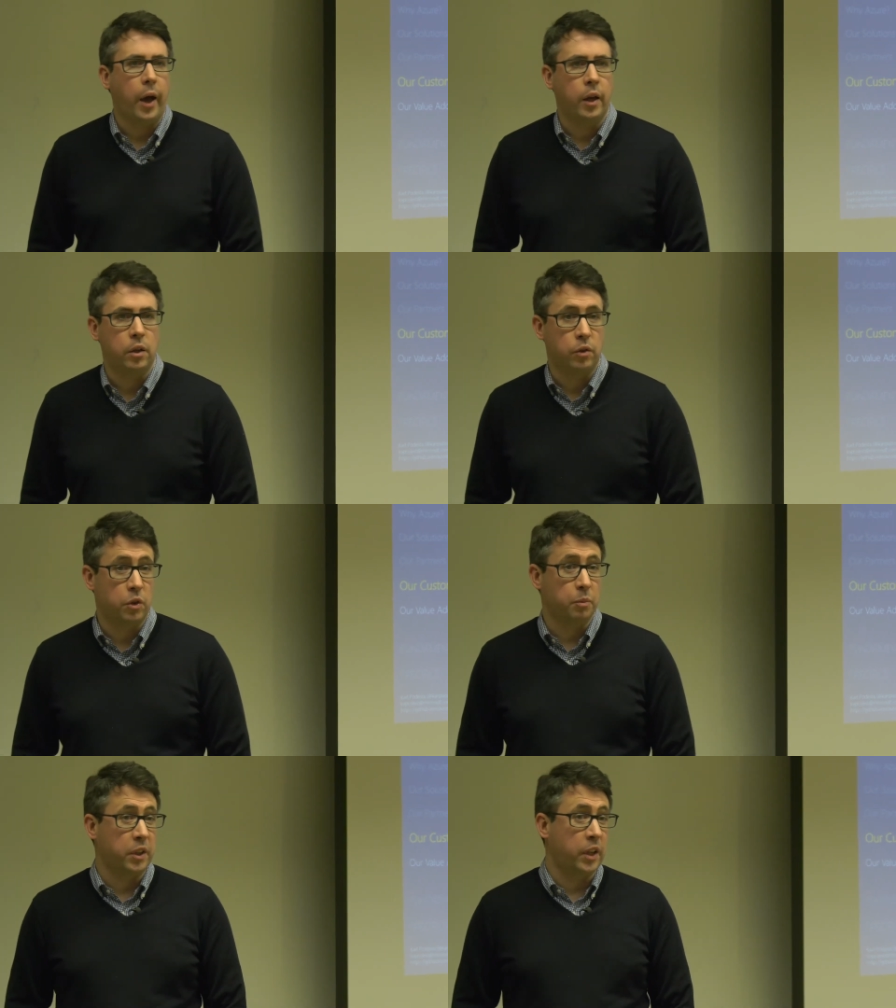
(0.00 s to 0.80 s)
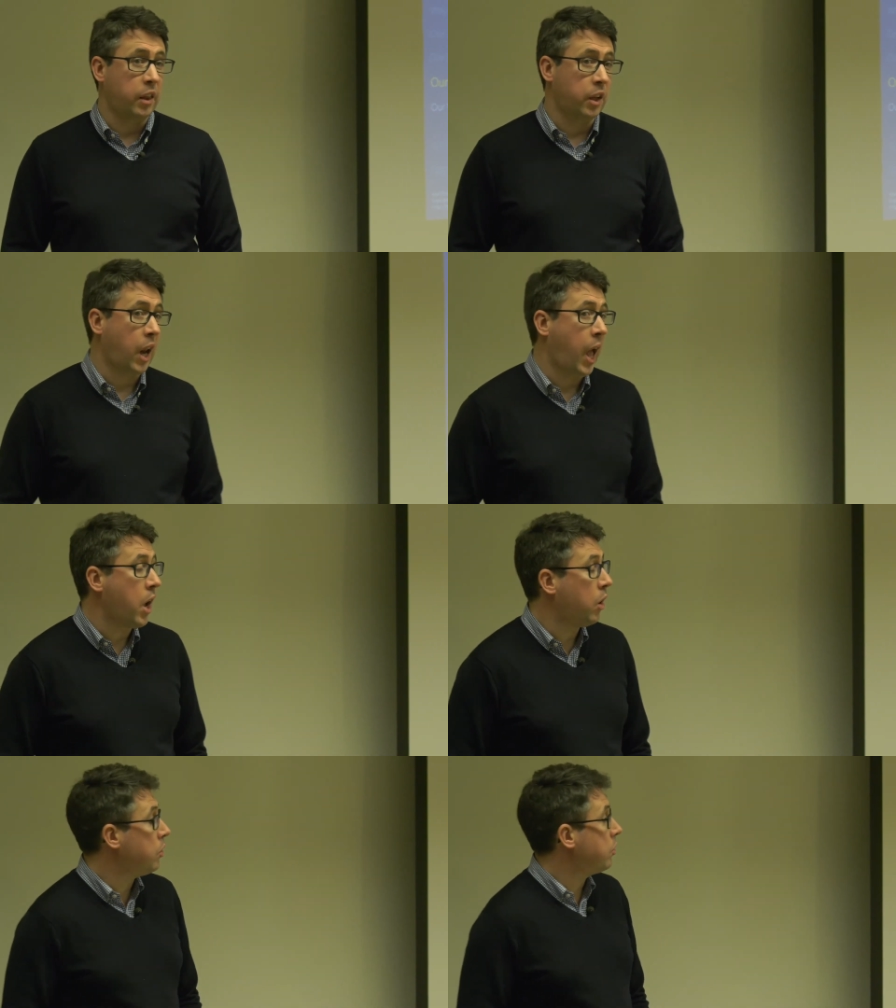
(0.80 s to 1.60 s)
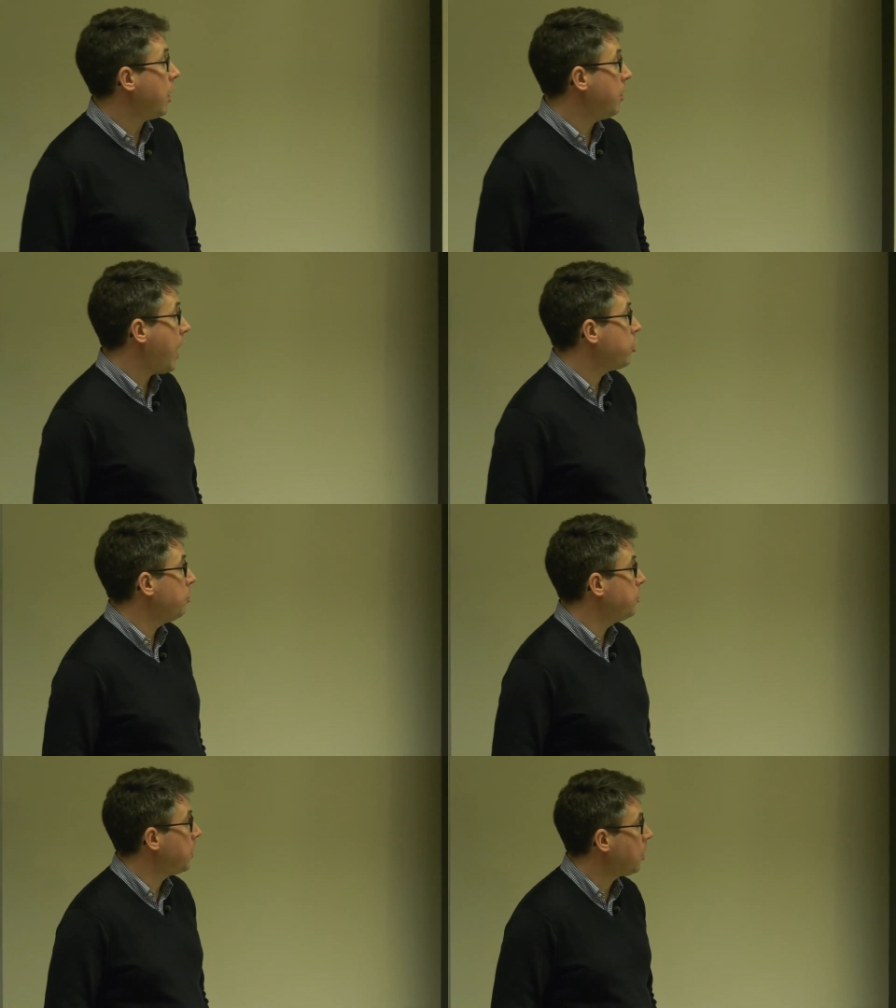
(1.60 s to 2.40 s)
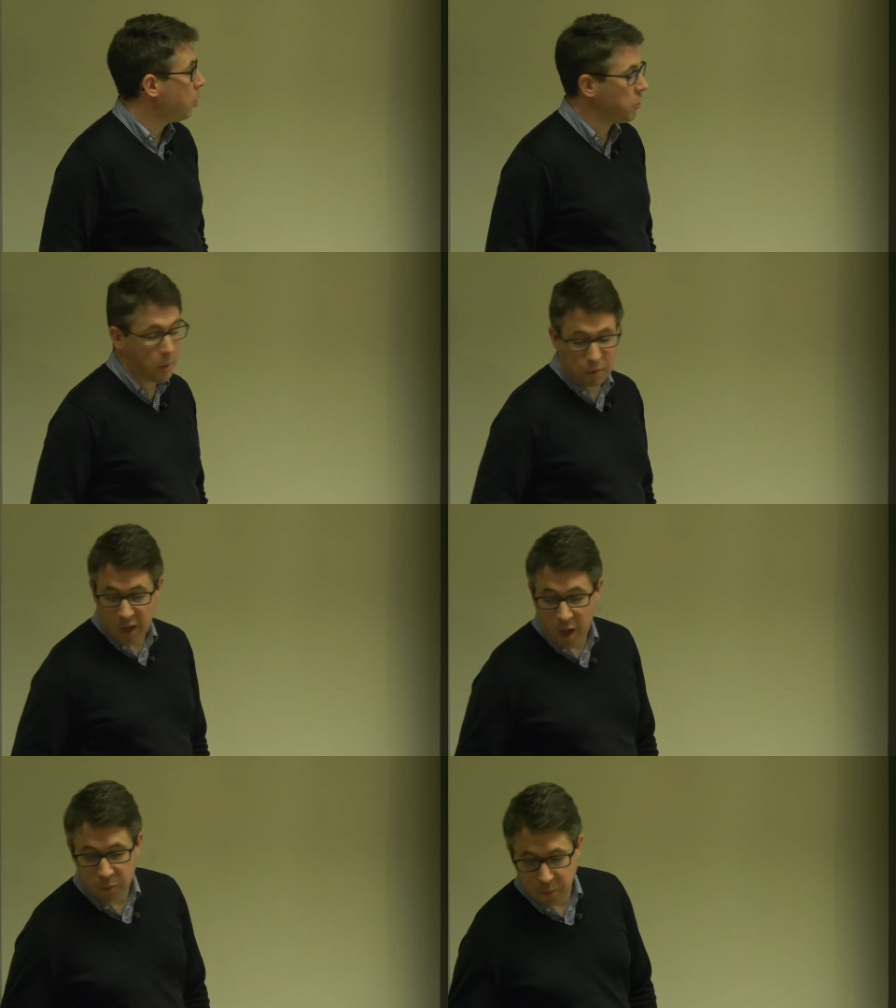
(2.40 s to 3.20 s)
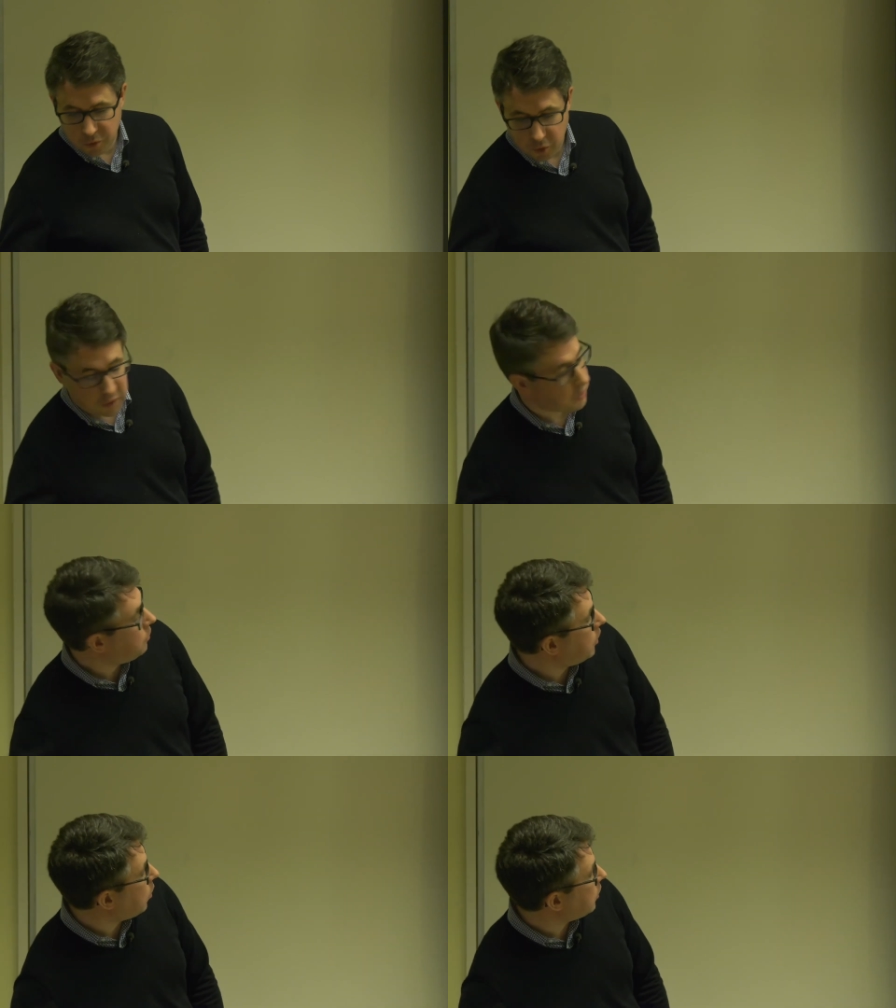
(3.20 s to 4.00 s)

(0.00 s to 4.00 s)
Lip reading: who still needs help, I try to run around for a few minutes, and